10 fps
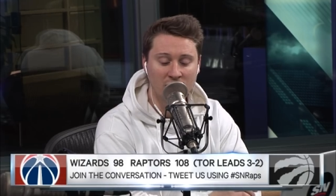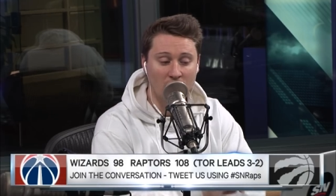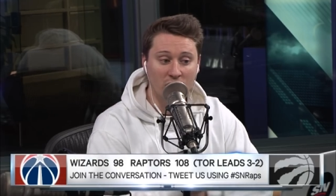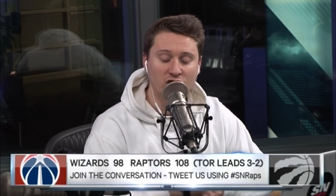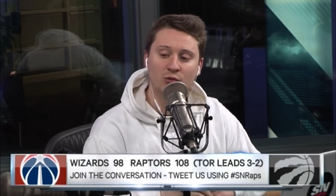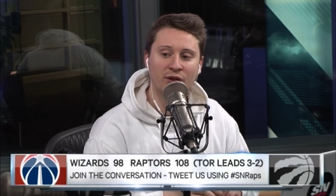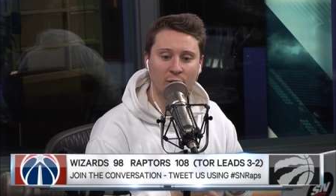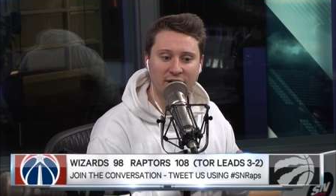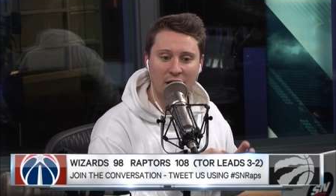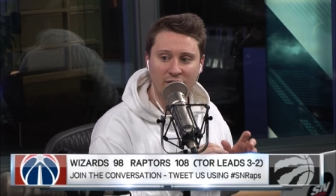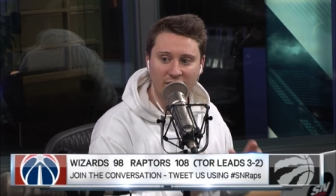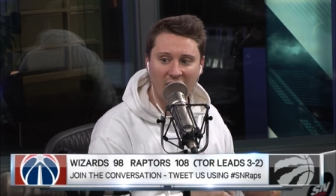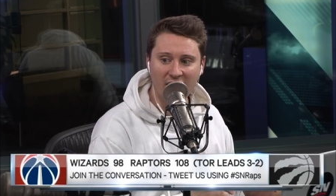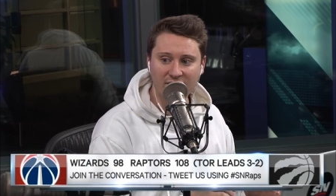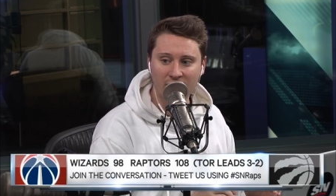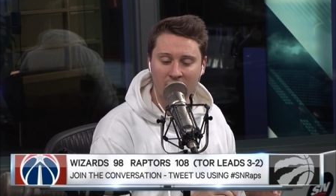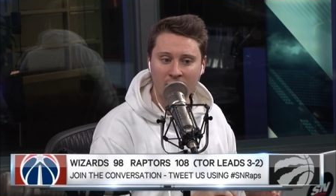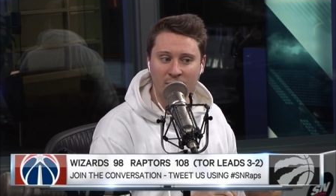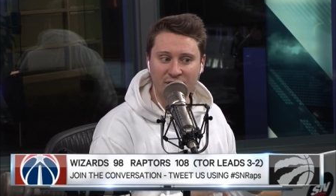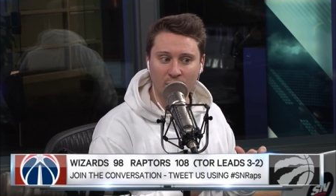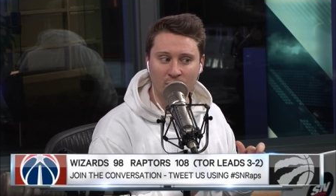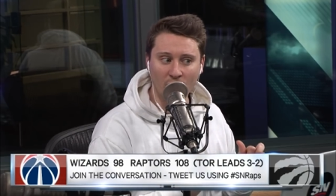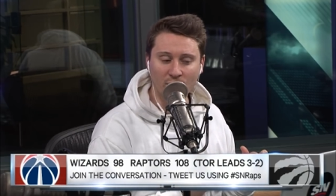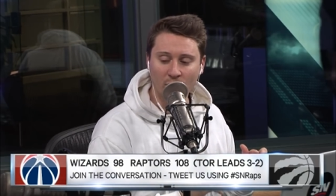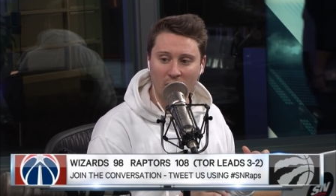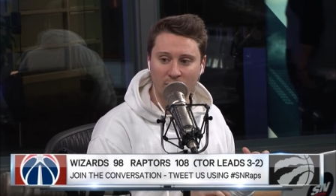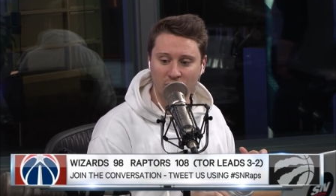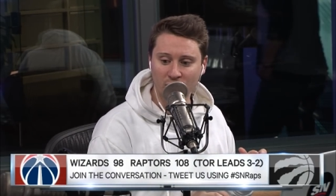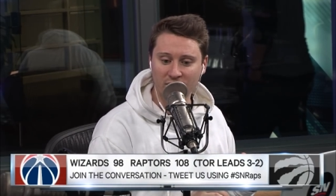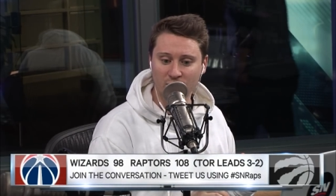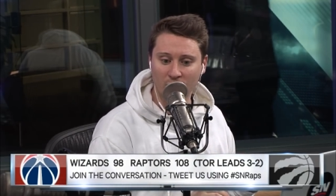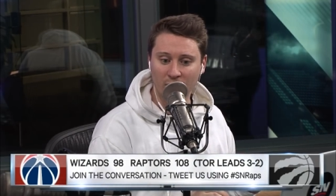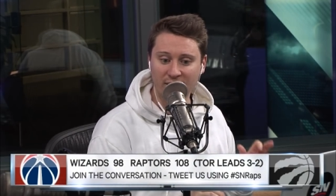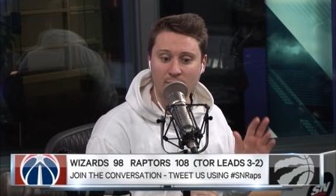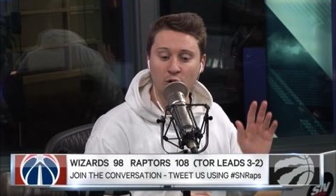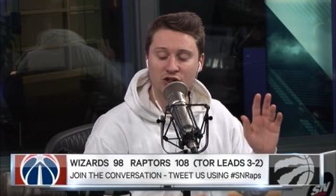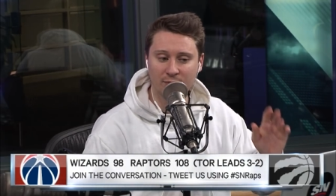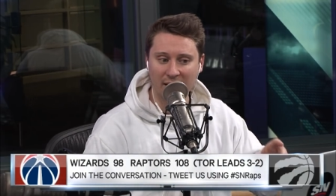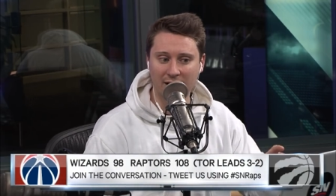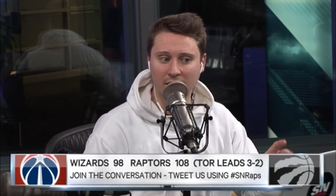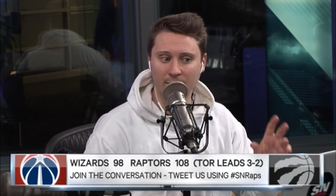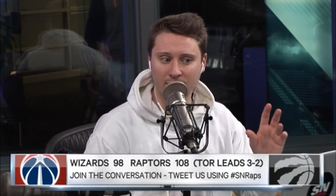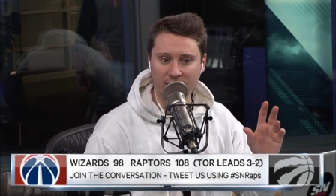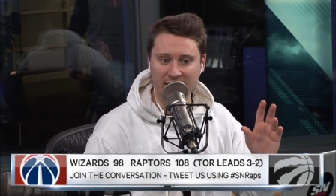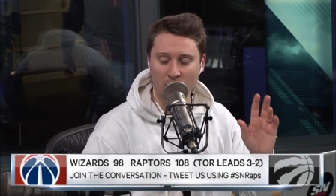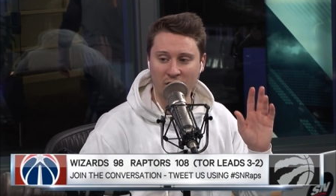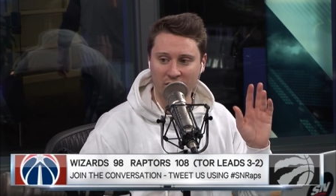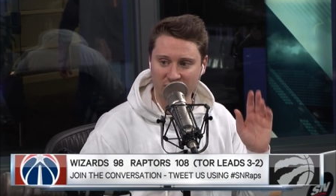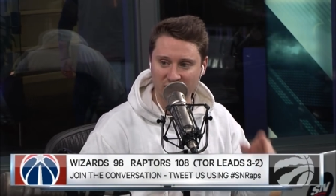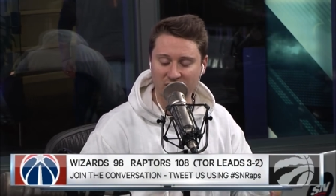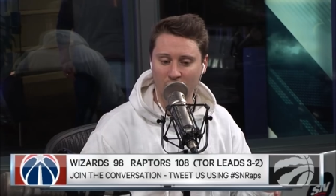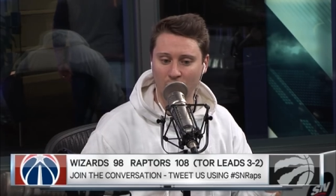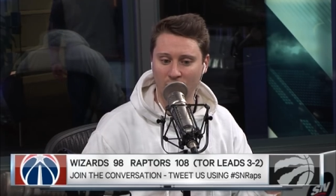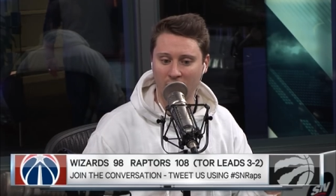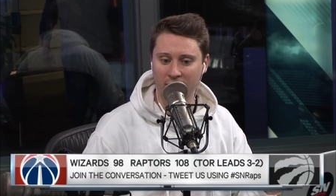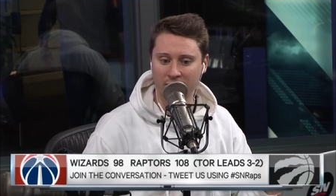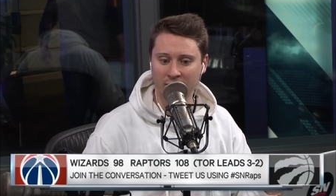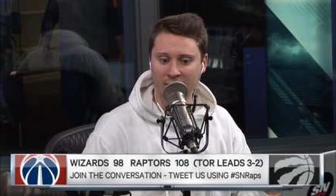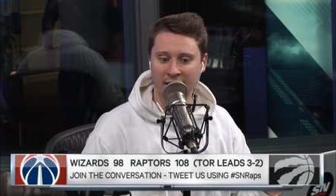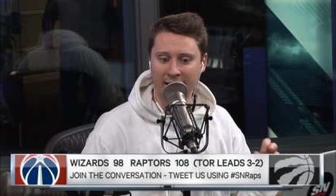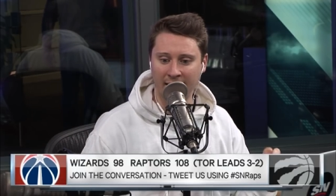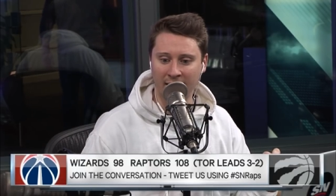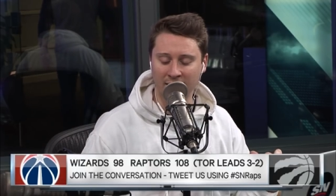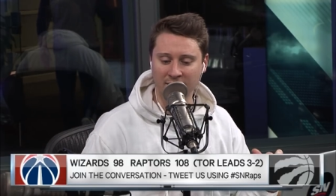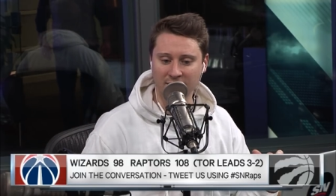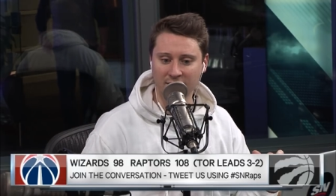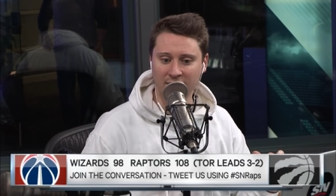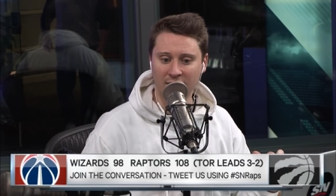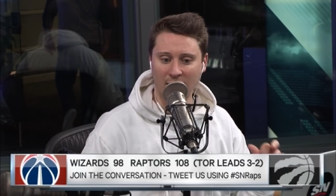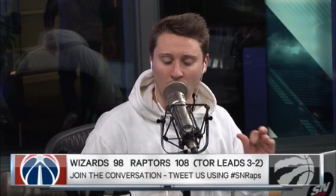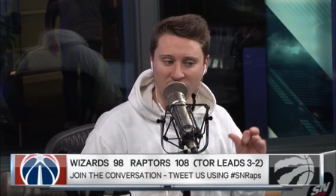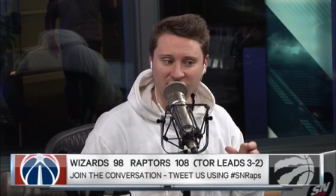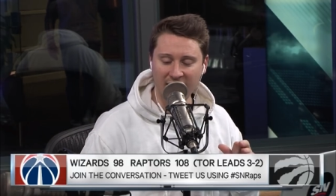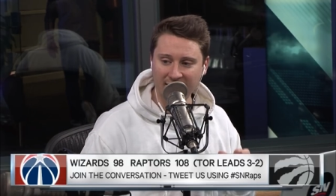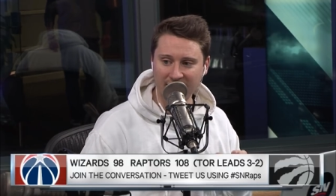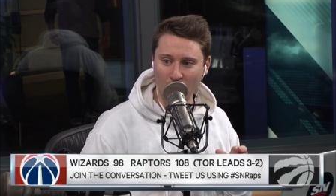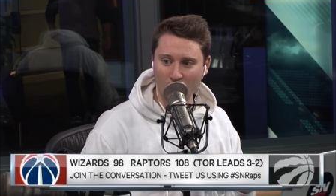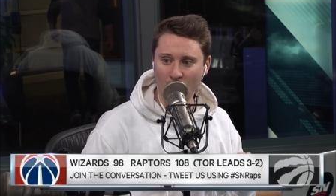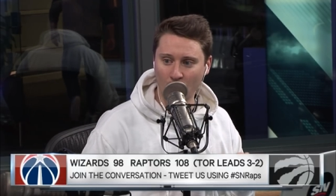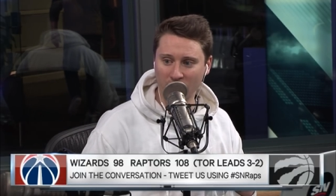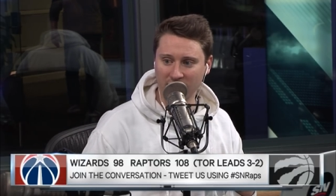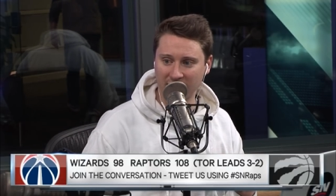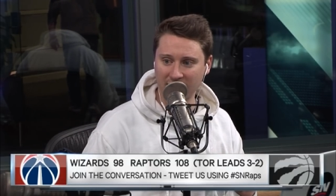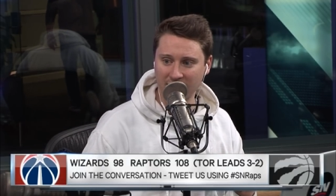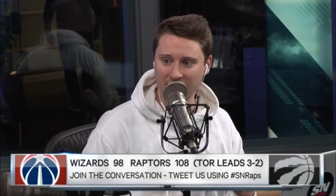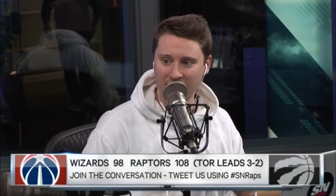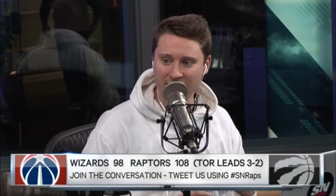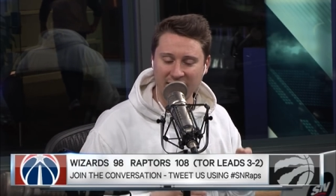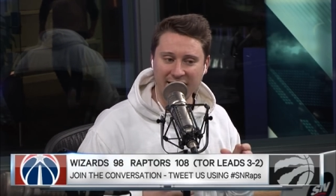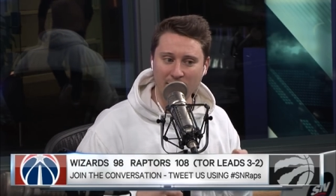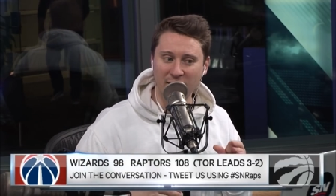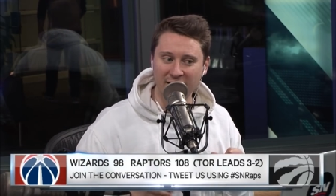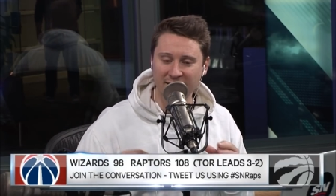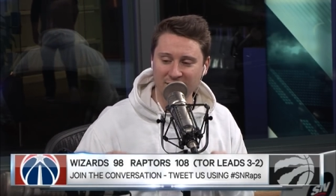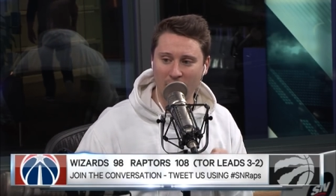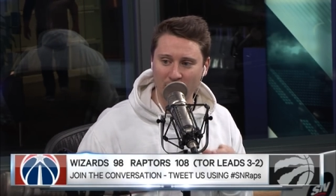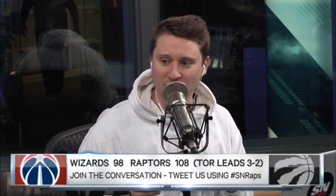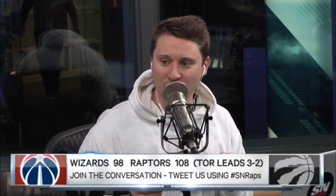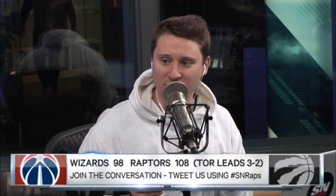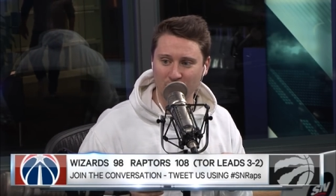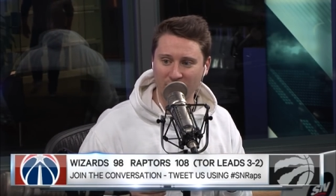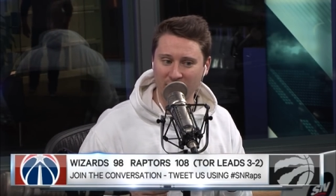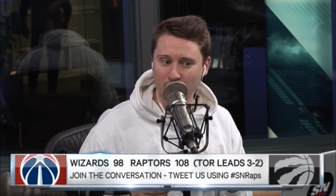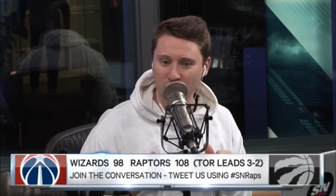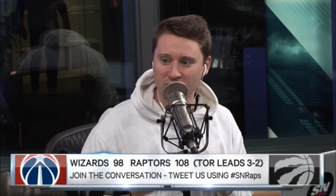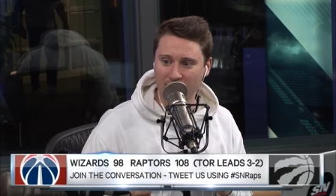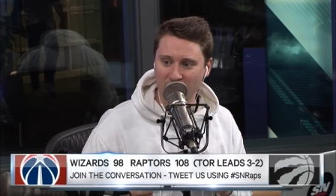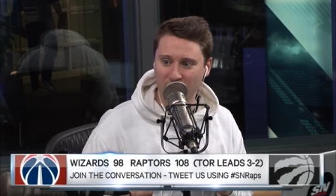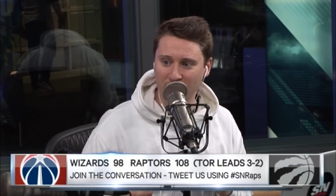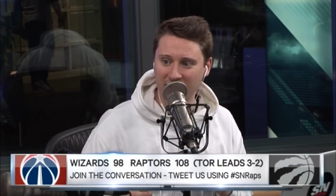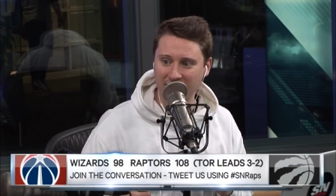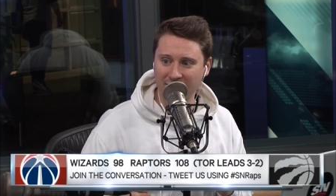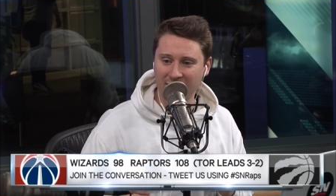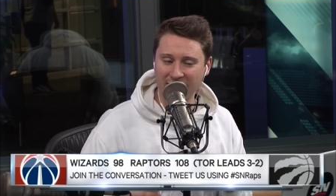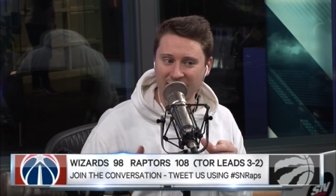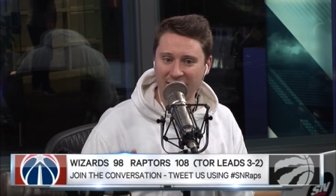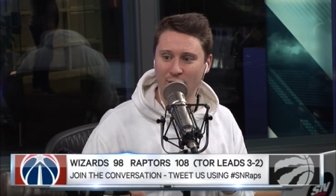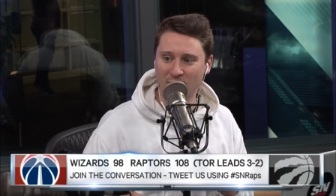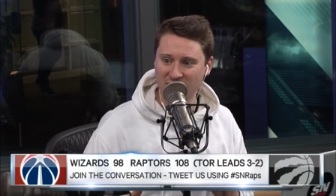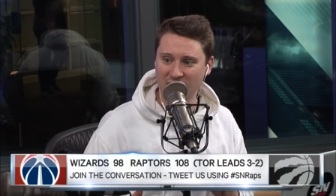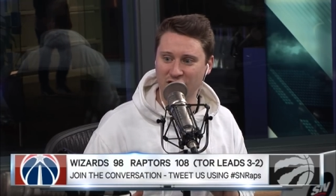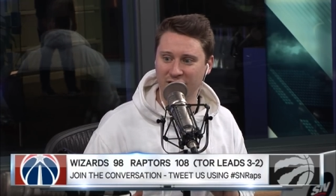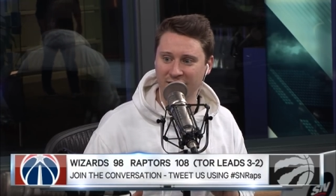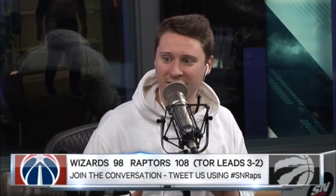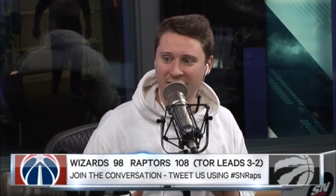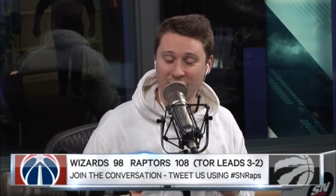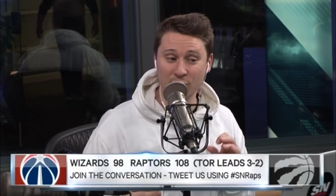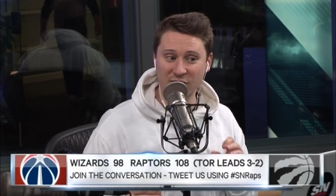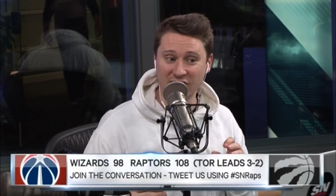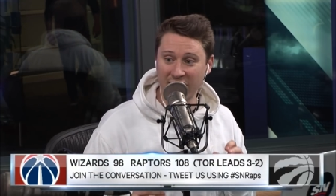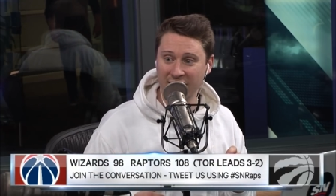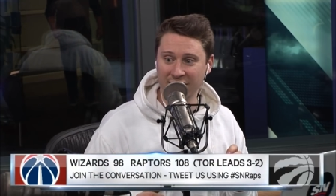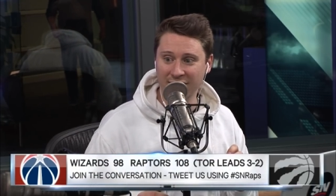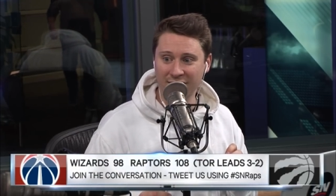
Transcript: Not just when they were down five, but there were multiple opportunities where they pushed it back up. They went on a 6-0 run, and once they had that one point lead, they kept getting these opportunities where they push it up to three and they'd have a possession, and you'd be saying